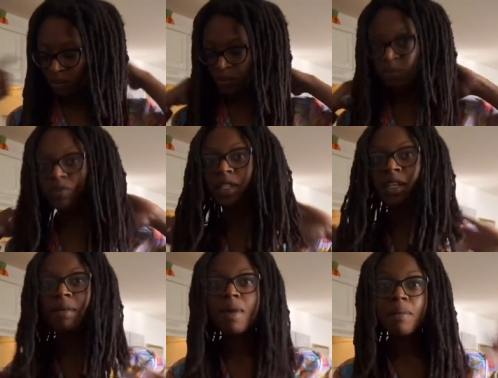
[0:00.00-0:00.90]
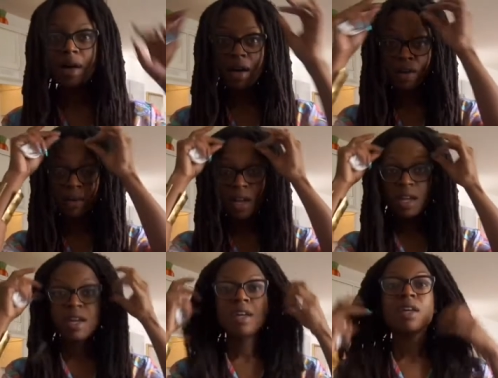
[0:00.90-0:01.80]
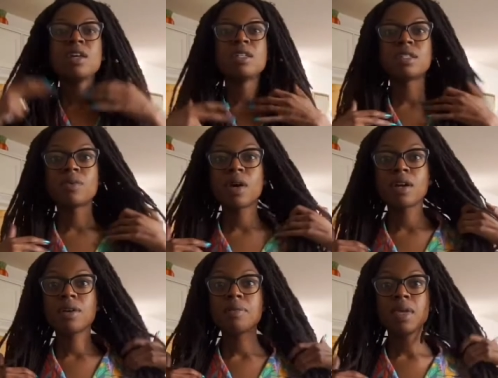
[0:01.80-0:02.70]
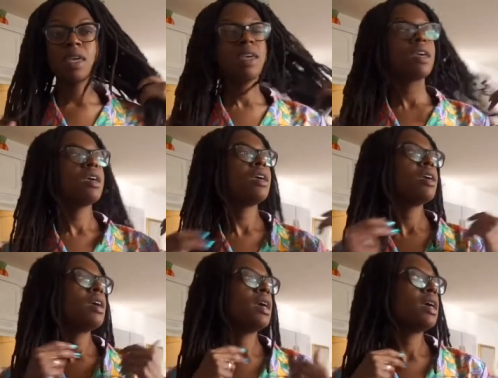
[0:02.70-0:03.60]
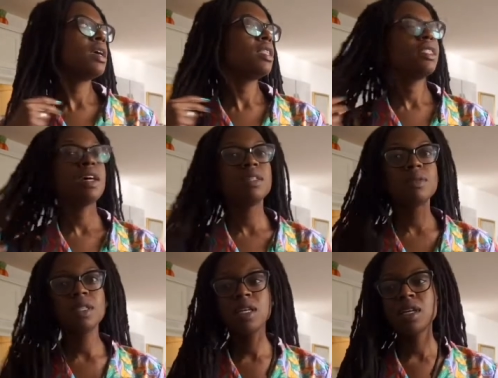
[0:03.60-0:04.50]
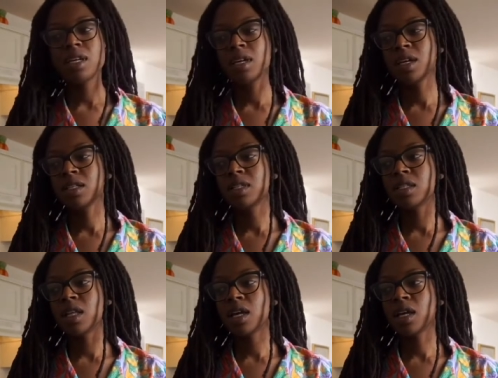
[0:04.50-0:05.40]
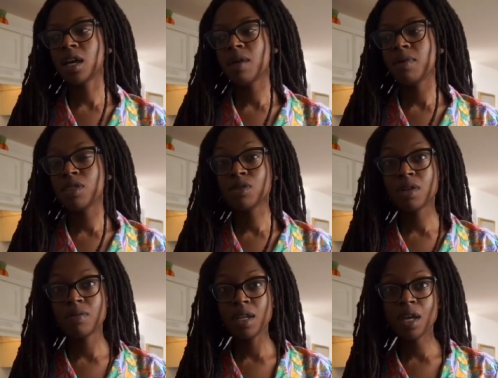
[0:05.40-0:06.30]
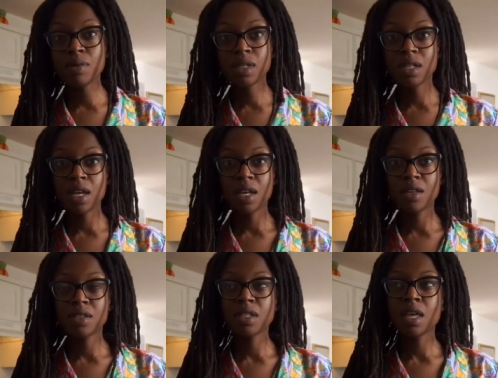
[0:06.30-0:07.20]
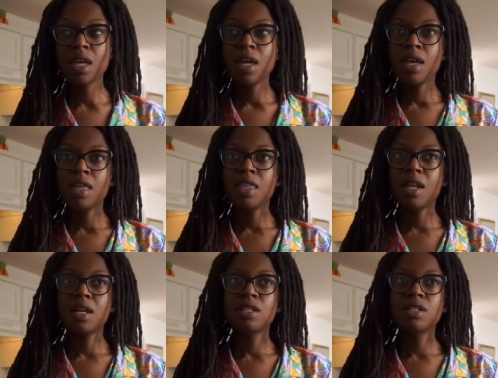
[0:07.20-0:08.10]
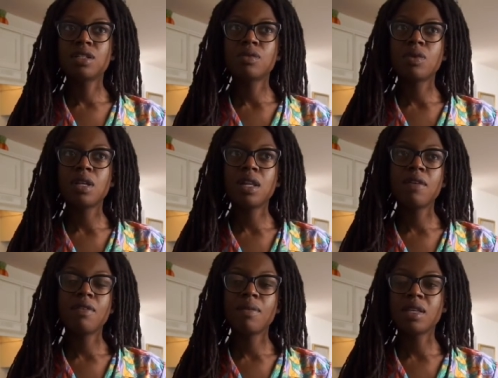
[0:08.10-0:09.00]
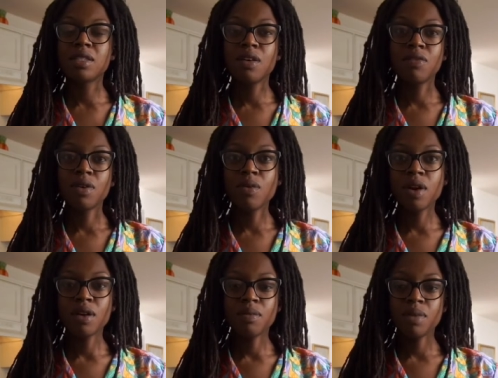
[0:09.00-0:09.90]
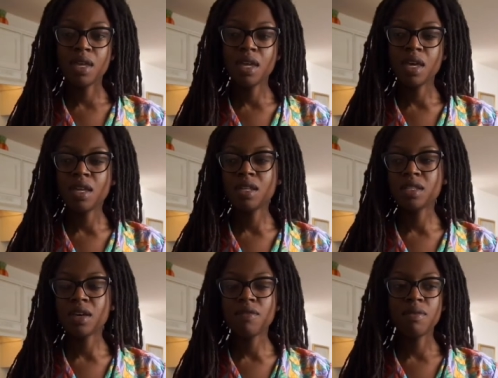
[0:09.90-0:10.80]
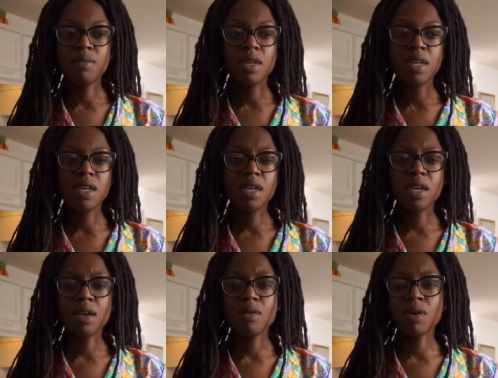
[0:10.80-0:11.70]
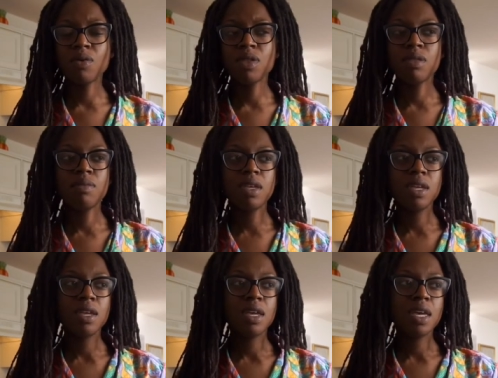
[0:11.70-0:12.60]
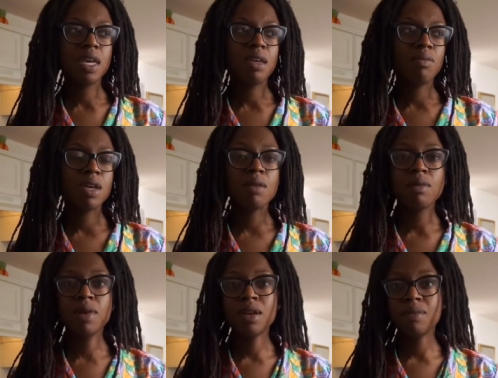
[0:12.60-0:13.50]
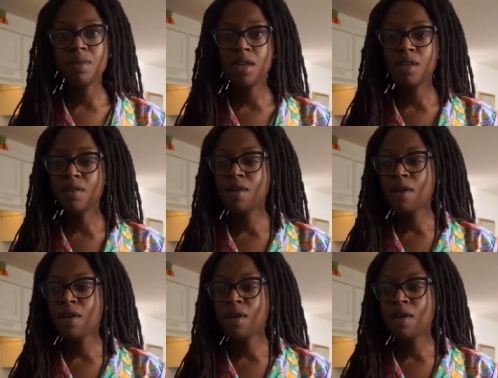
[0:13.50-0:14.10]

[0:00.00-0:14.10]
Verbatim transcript: to get my mind right, to work on me. And that's really it. It's just like I've been through so many ups and downs that I just want to love on myself and work on me and discover me and grow with me and become a better me